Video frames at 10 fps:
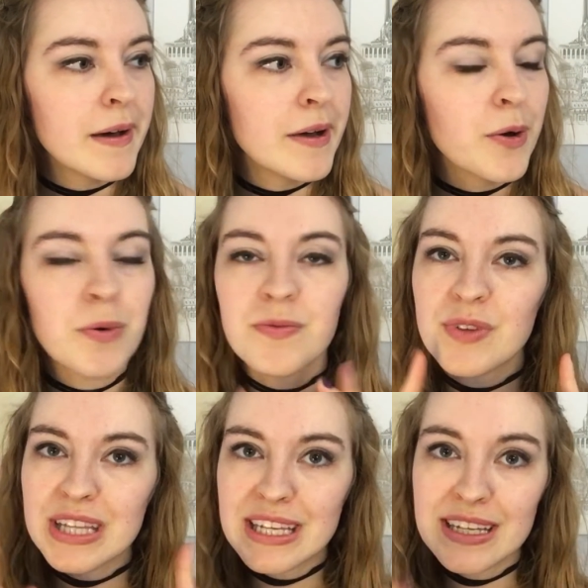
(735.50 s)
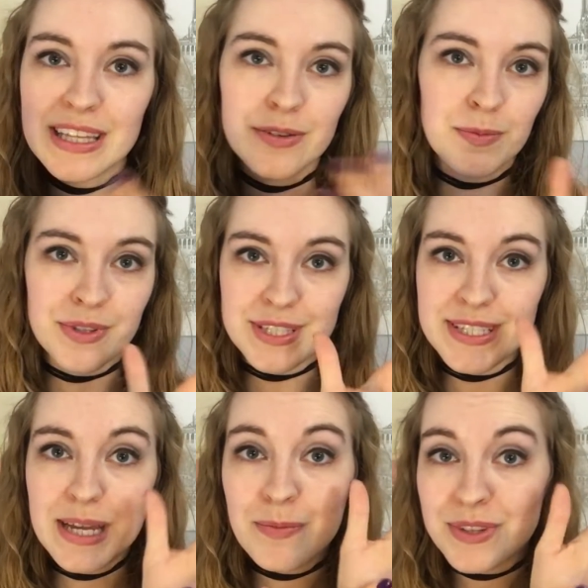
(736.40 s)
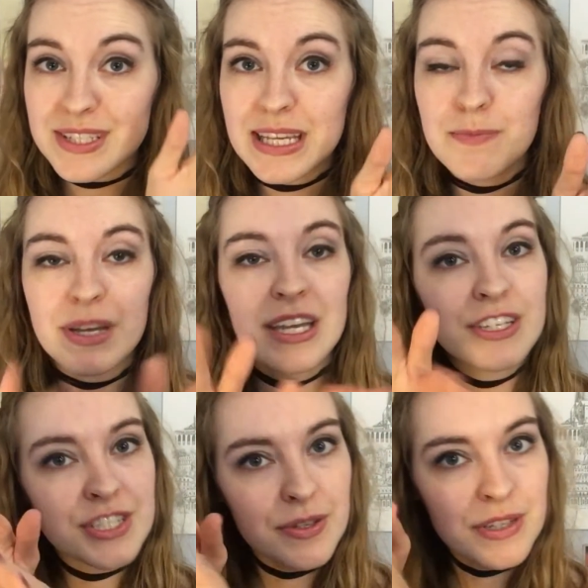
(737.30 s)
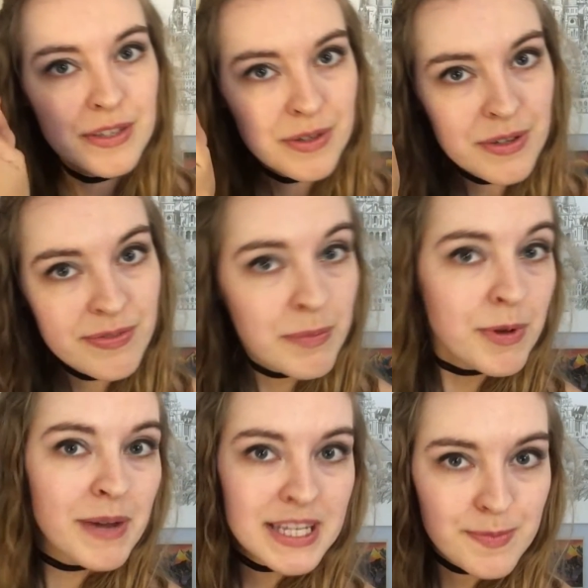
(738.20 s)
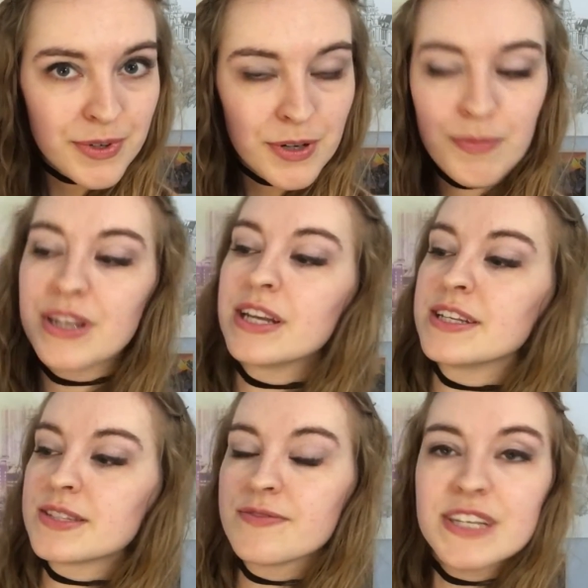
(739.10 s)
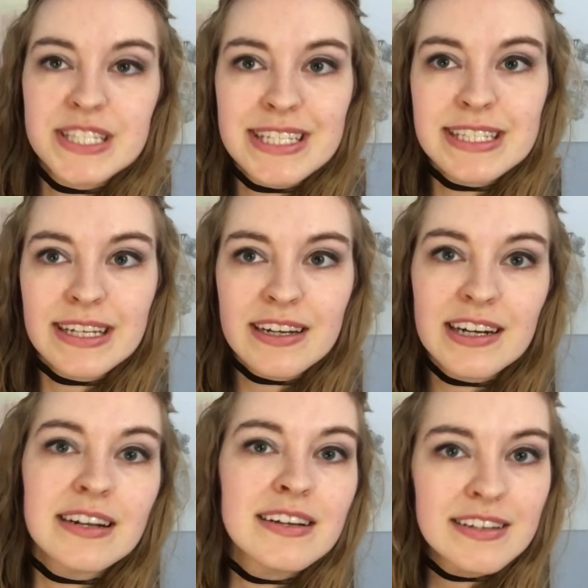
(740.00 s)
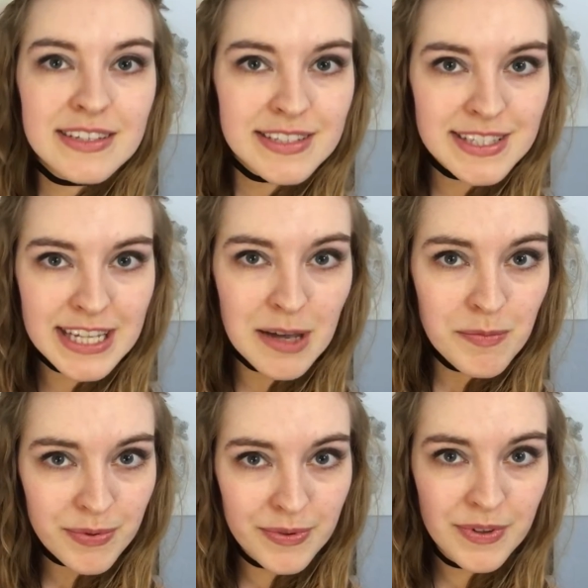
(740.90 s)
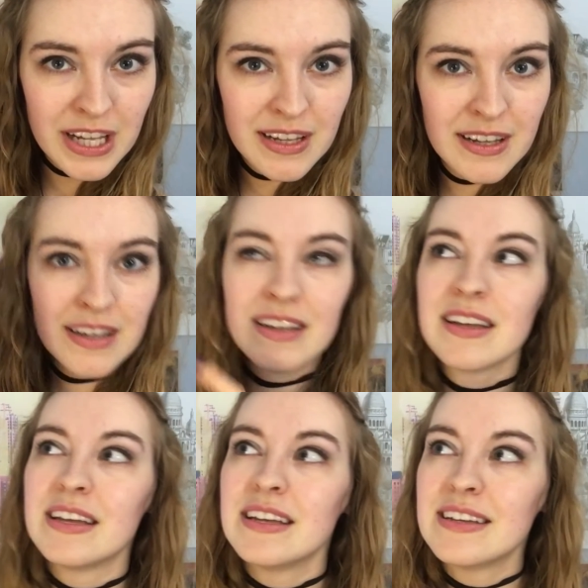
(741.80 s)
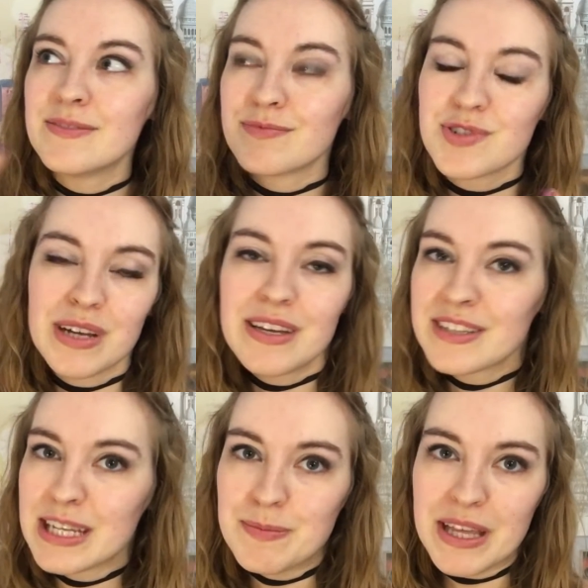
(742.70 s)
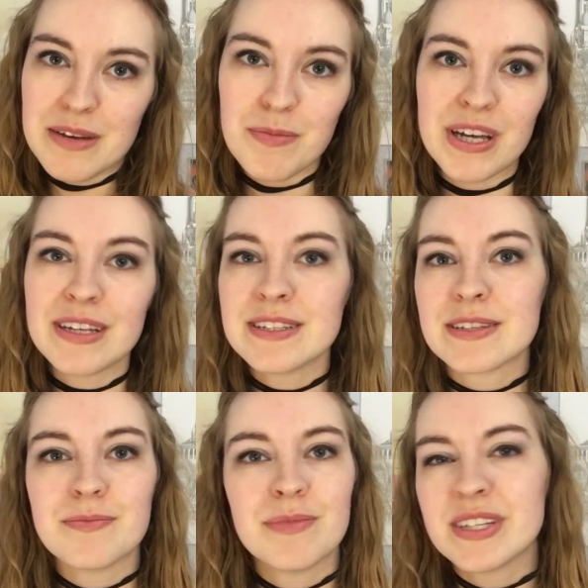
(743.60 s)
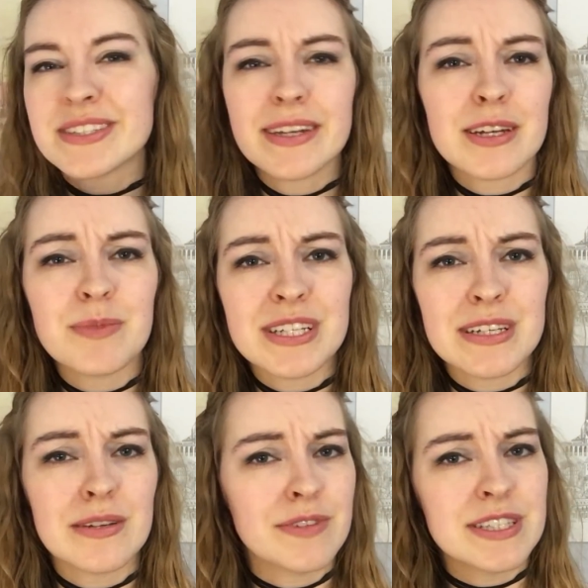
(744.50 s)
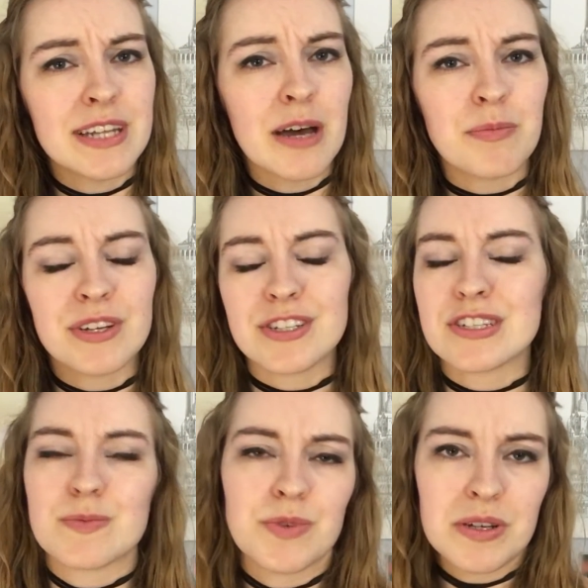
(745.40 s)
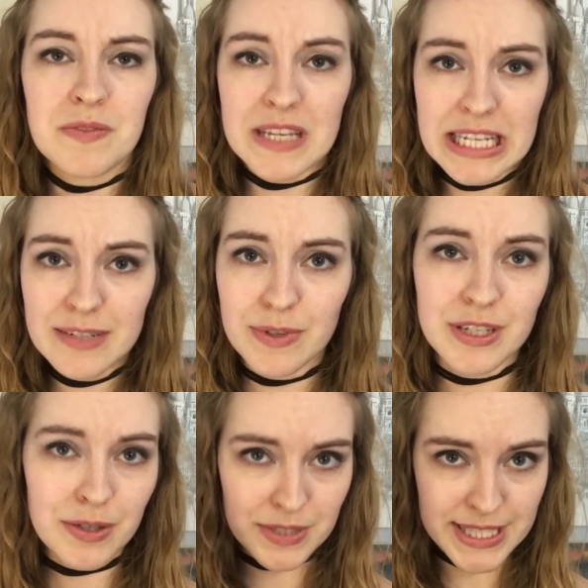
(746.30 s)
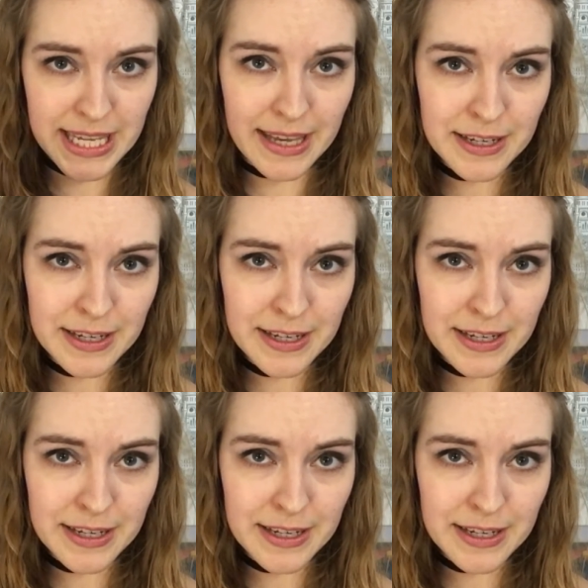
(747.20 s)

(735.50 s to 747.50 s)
Hopefully they will put the stamp on the same page, so you know, you flip your passport open and it's a visa sticker stamp. Try and keep that in mind. It's not a big deal if it's not, but it's just more convenient when you go to scan